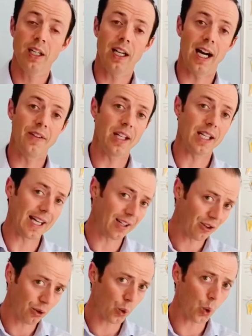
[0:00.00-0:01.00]
And then a
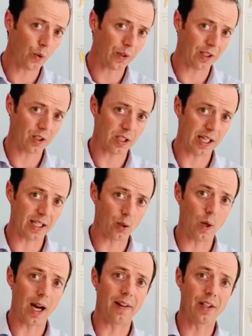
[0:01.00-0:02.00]
thawing stage,
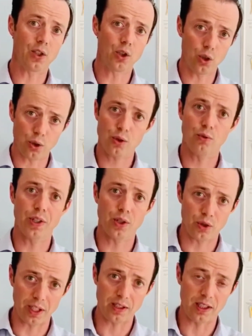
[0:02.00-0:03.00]
where it's just
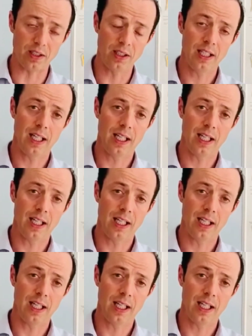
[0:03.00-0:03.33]
restricted.